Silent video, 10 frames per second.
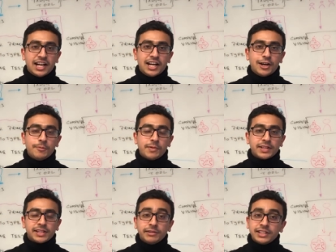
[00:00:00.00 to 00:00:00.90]
Um,
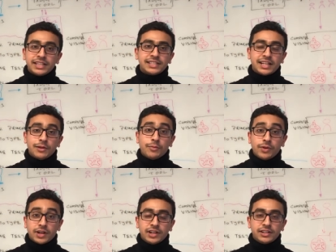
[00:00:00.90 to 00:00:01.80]
and some of the things that I
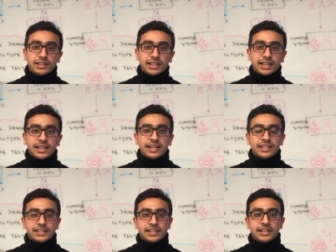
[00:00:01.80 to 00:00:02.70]
work on
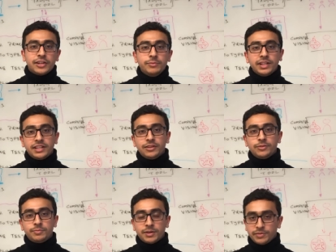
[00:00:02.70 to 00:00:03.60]
is a
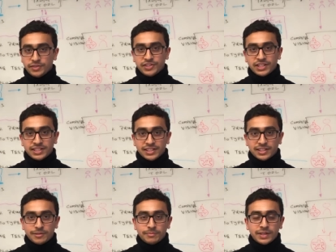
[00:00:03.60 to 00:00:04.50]
human-in-the-loop computer vision
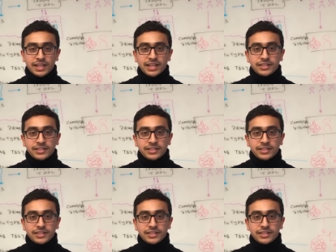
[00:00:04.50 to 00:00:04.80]
system.